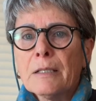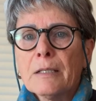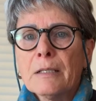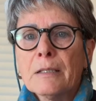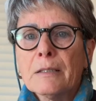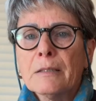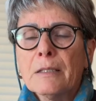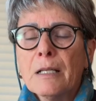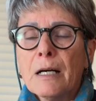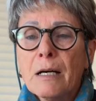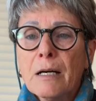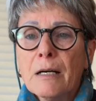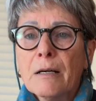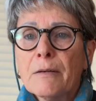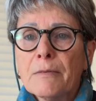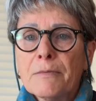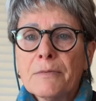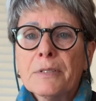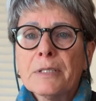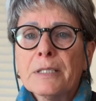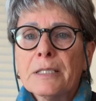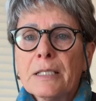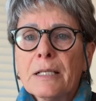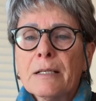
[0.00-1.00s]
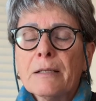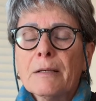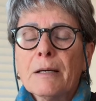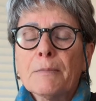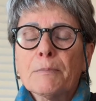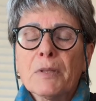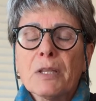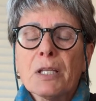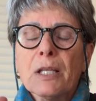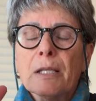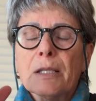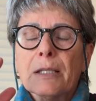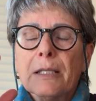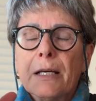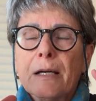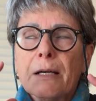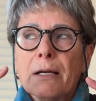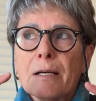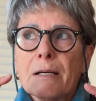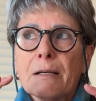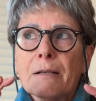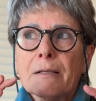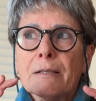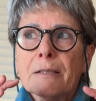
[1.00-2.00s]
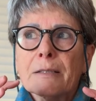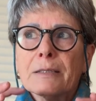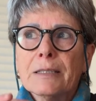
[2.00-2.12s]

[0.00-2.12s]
Gloves. The